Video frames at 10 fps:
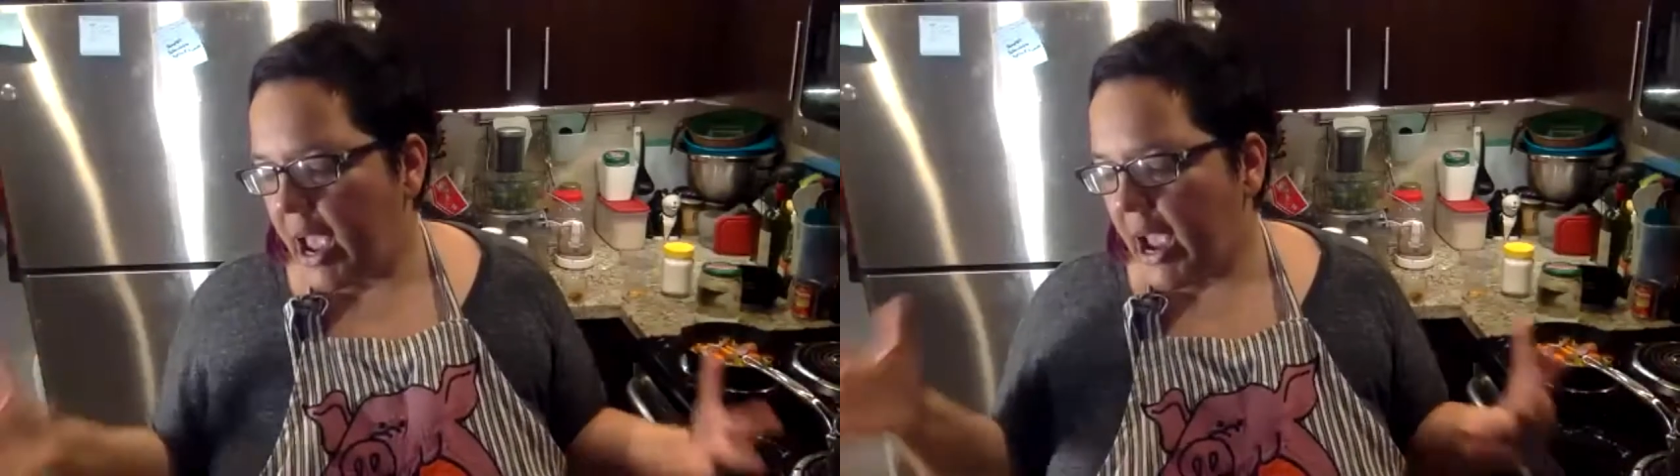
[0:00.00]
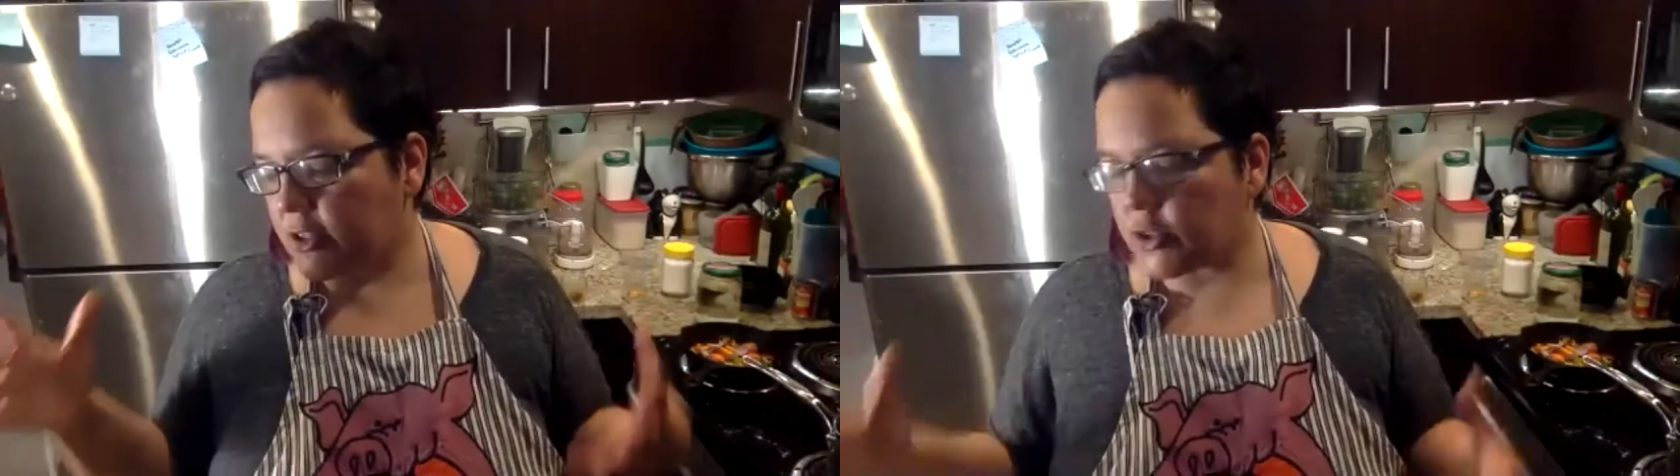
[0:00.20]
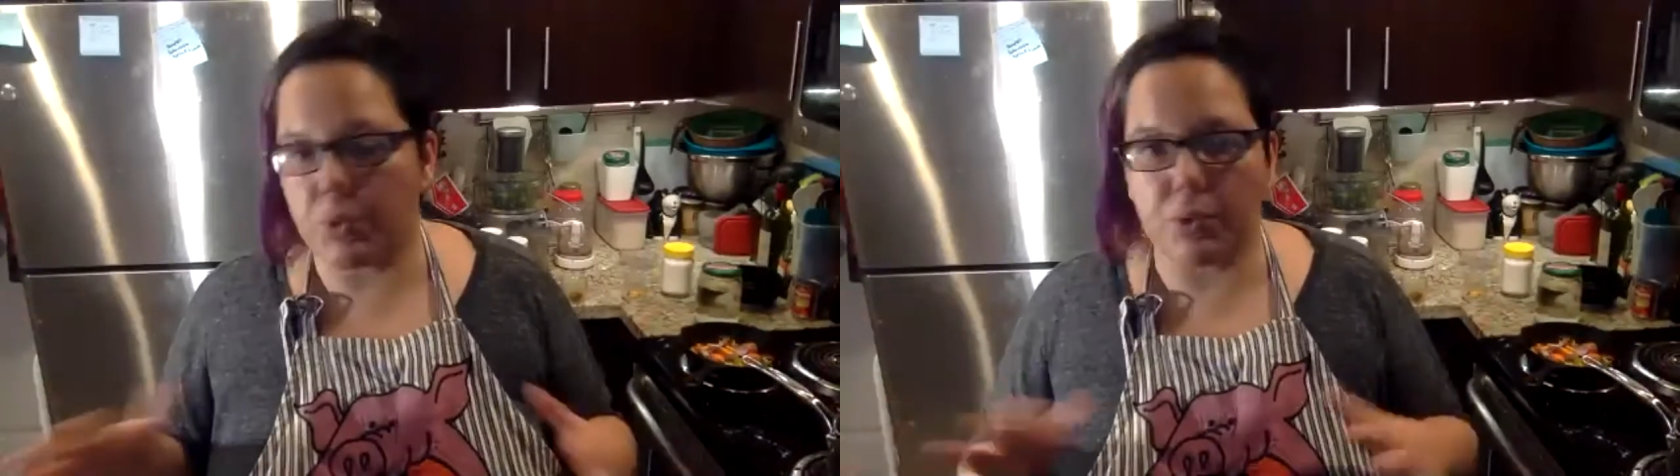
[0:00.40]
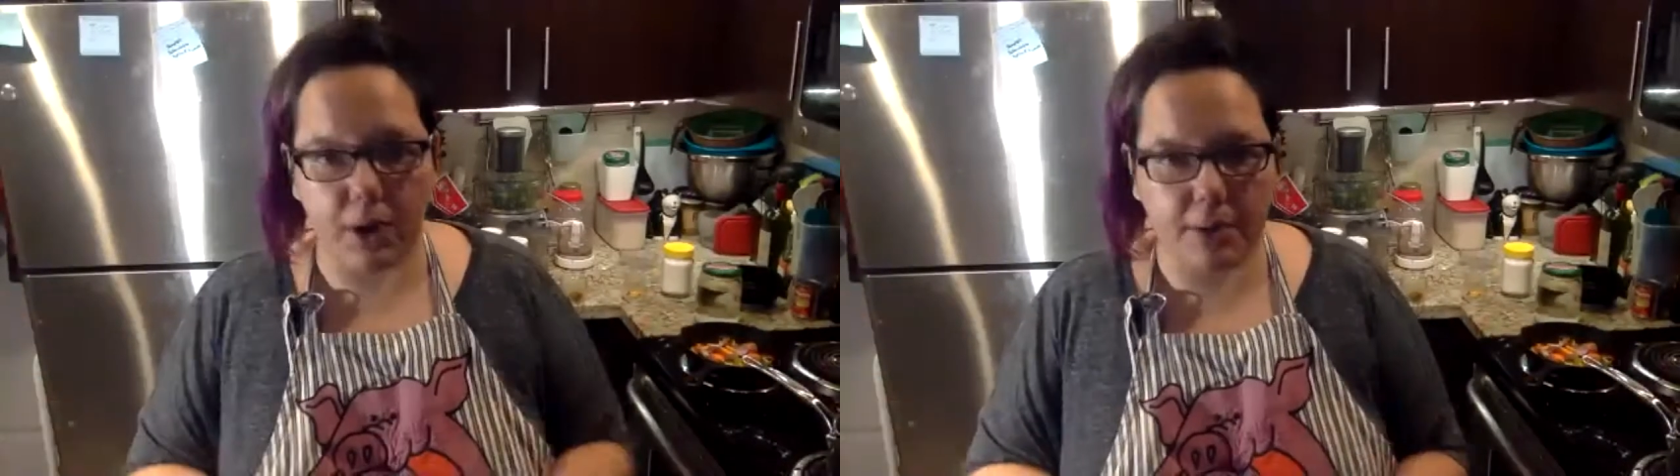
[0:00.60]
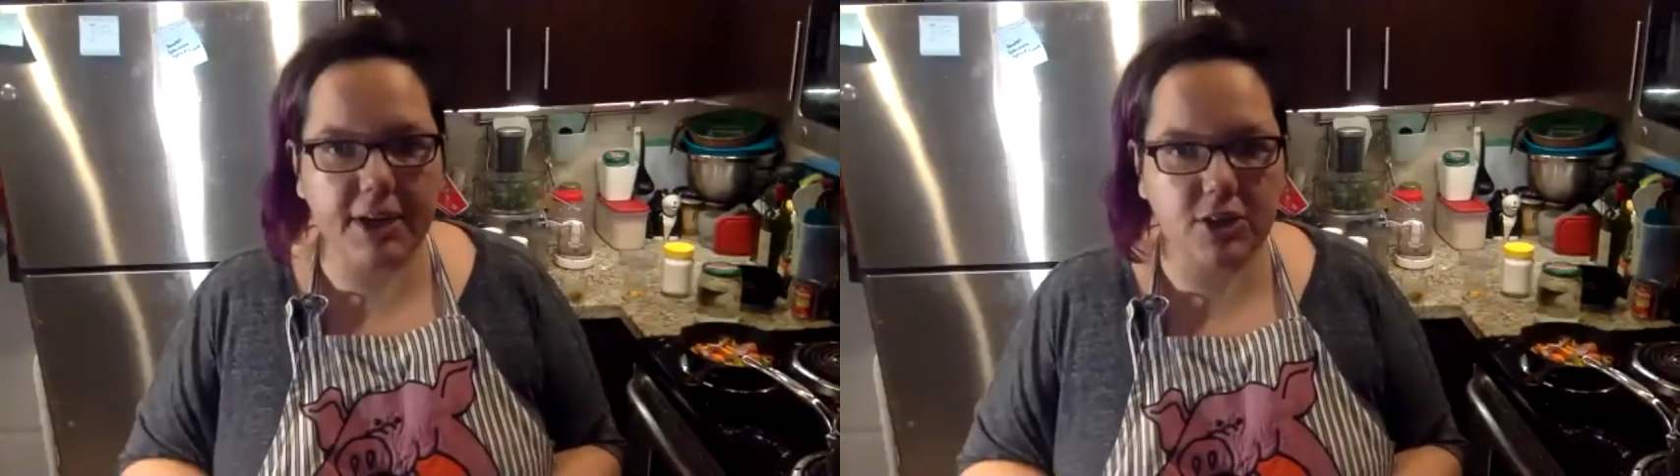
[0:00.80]
and so we
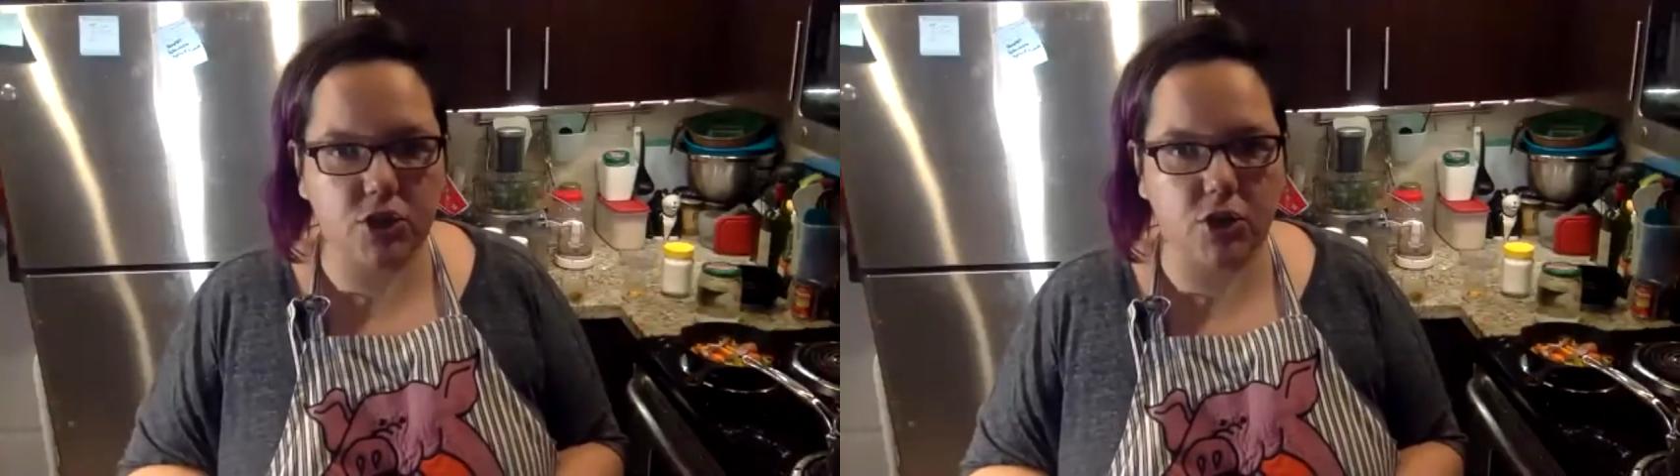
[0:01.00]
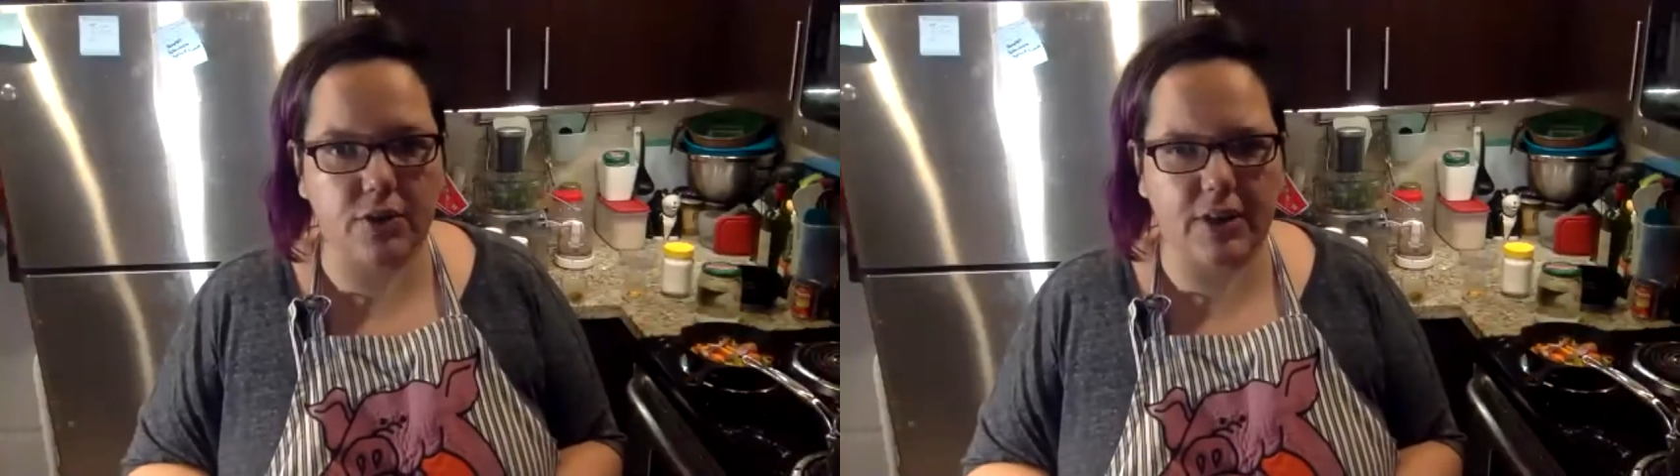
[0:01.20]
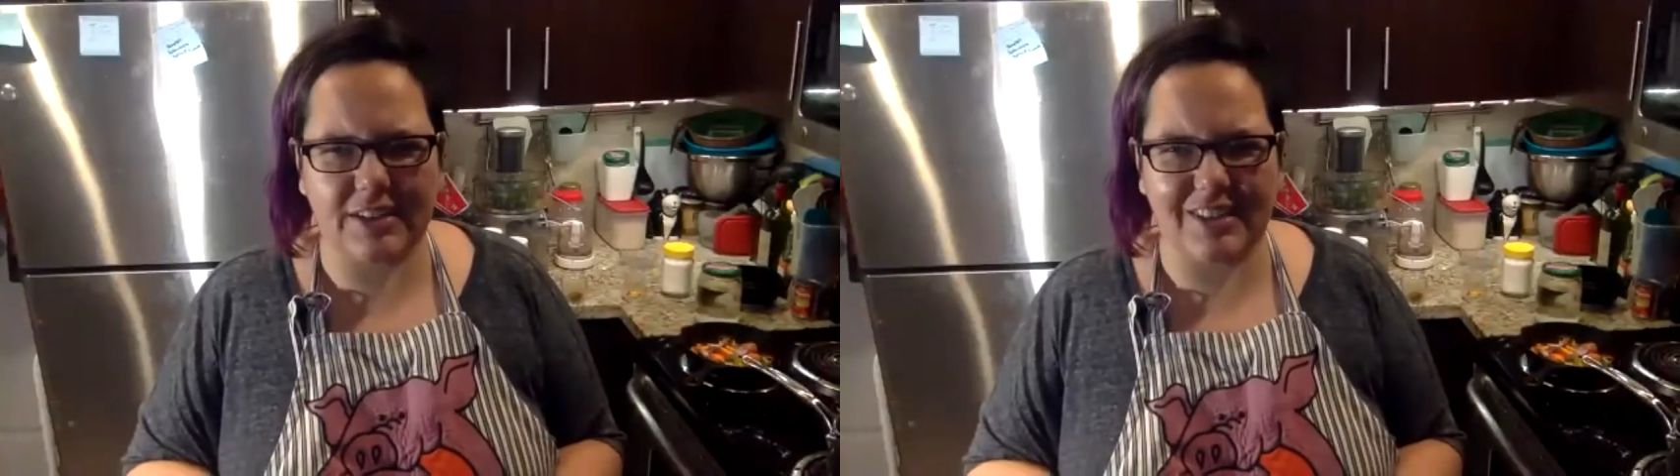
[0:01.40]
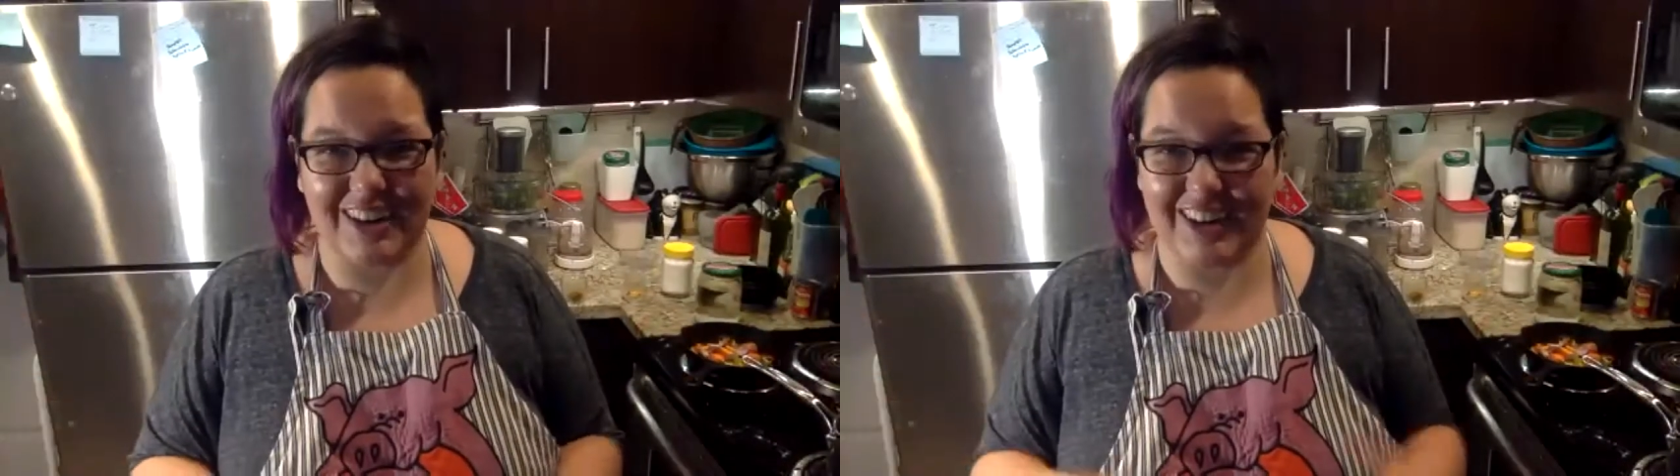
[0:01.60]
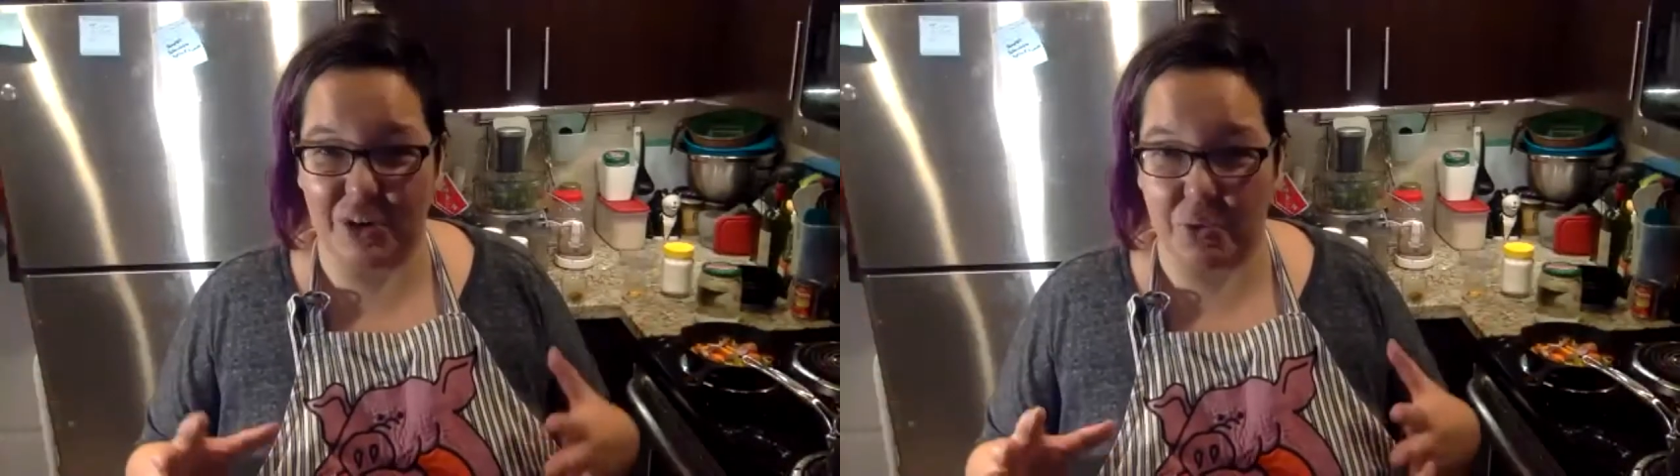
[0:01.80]
want to make sure that it's
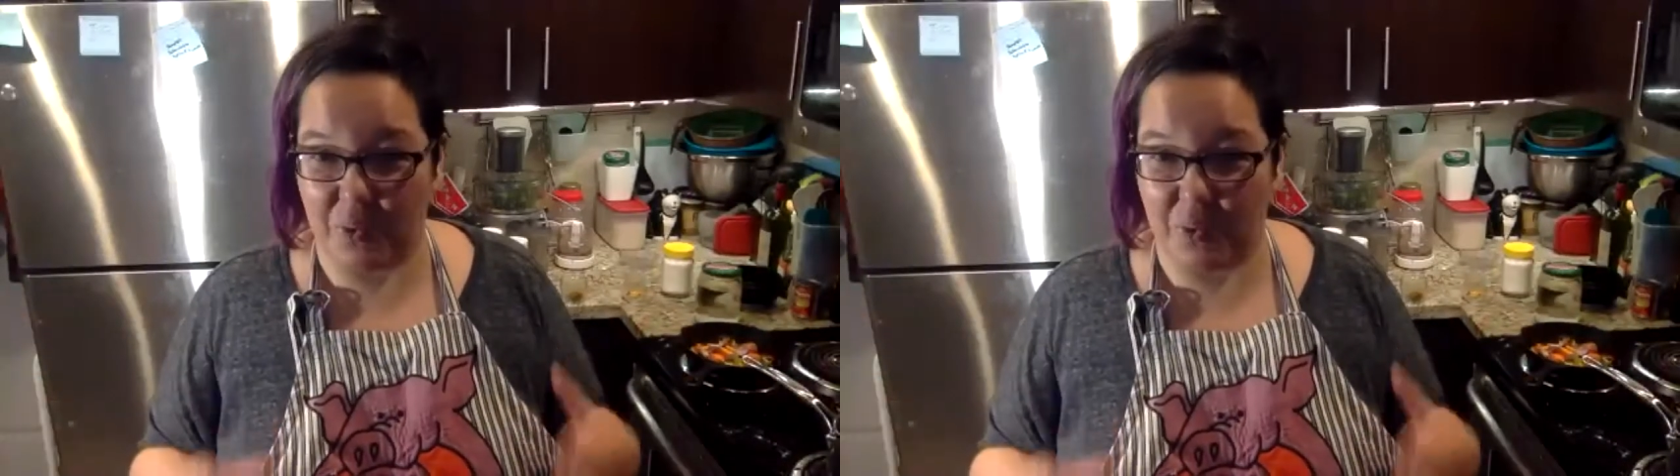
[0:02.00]
not going to go